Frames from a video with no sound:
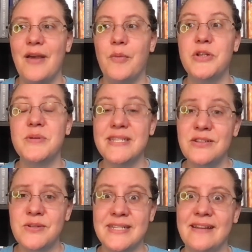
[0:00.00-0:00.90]
which was
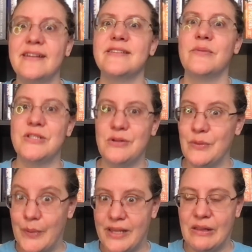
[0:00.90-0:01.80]
interesting because I was
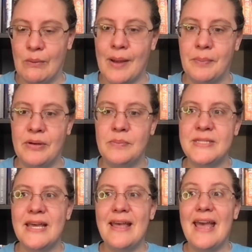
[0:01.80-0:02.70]
doing weekly wrap
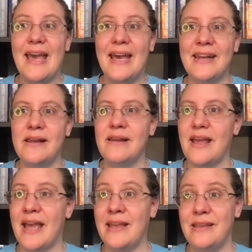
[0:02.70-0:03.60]
ups, and
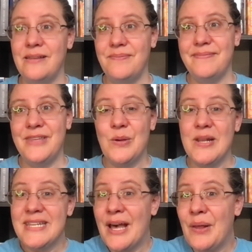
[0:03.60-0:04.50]
I you
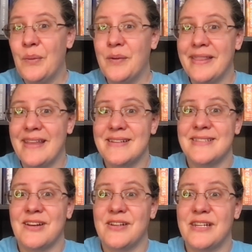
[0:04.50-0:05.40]
can tell when things
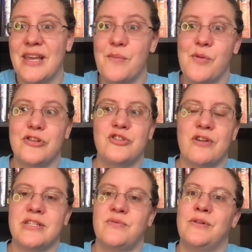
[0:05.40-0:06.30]
started to get more
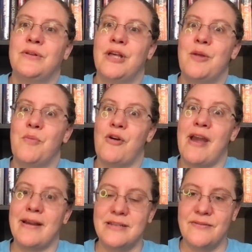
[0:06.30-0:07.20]
stressful and more
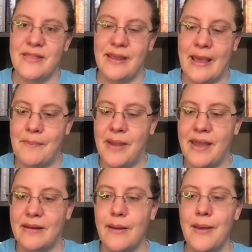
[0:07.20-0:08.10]
active in the
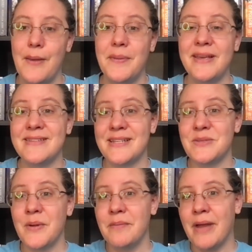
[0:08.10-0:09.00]
campaign because
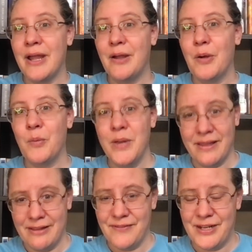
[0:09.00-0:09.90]
that's when my
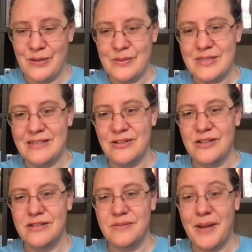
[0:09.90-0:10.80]
weekly videos turned
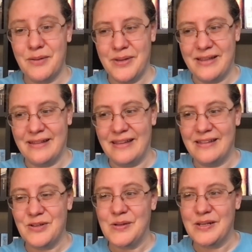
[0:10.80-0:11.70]
into bi weekly,
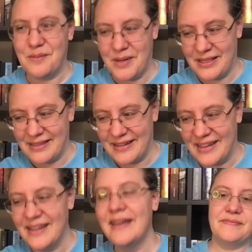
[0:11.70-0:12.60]
turned into monthly.